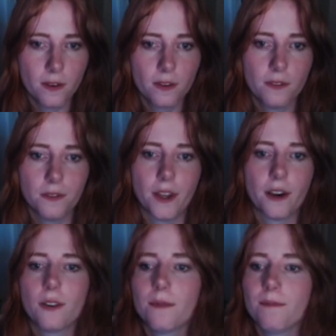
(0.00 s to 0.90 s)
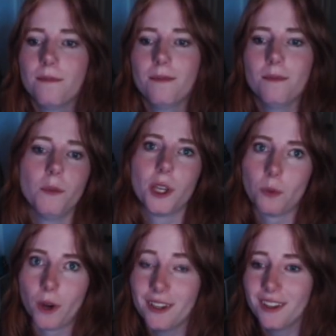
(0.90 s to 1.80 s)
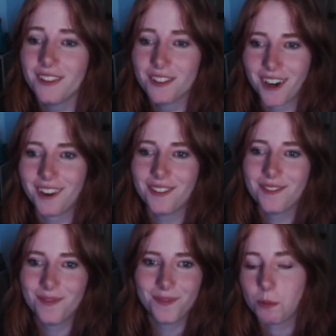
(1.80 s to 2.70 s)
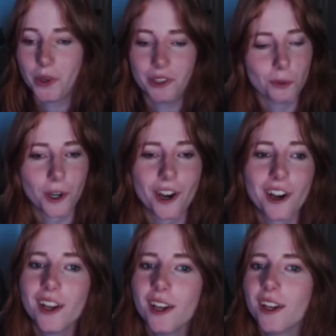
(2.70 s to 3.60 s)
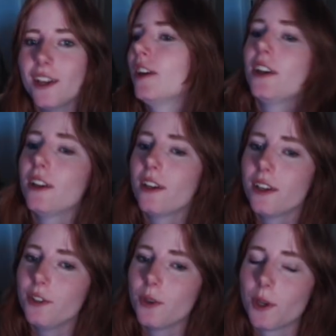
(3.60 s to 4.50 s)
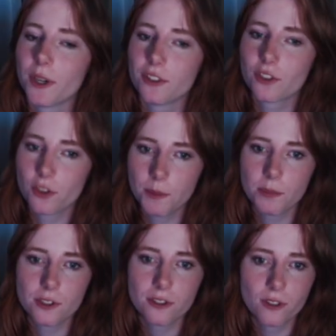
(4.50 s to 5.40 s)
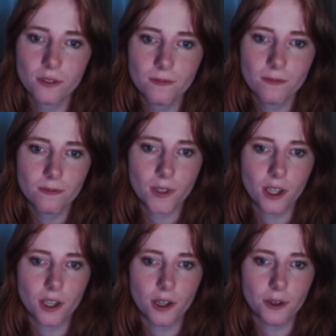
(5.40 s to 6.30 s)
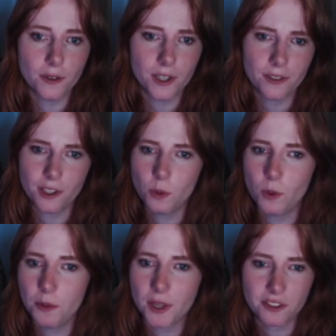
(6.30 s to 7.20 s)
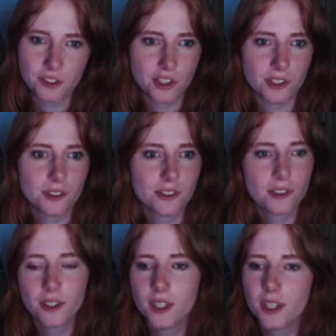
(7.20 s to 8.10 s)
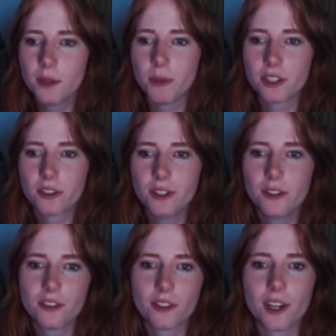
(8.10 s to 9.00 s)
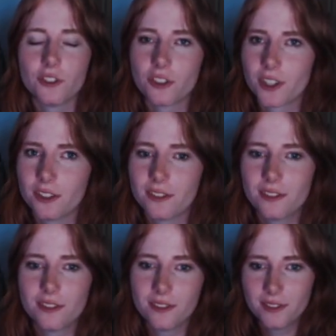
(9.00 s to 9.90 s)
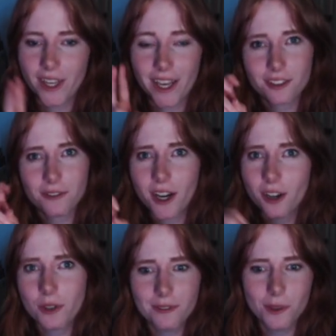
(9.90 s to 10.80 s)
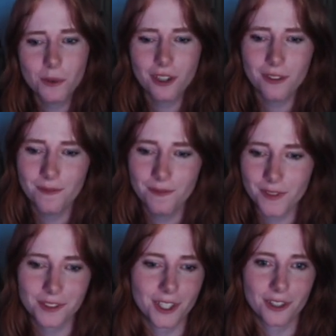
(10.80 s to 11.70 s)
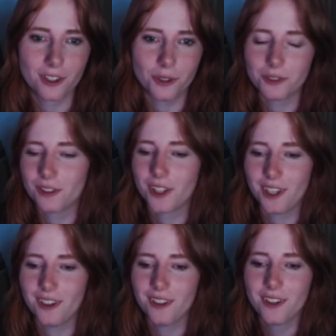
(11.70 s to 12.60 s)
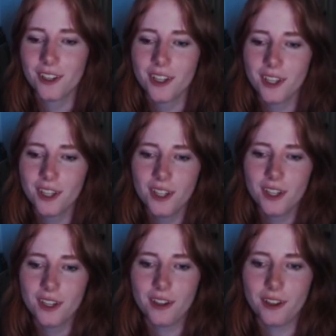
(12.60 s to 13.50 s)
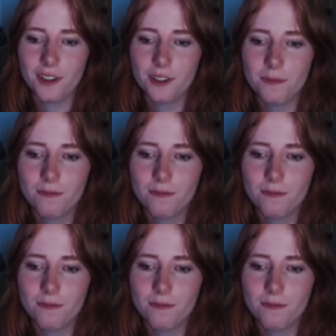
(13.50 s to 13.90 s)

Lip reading: now we can write in the file place where you can write scripts, anything you want, messages. Basically, this is kind of just like a text file, if you will. That's like the closest thing that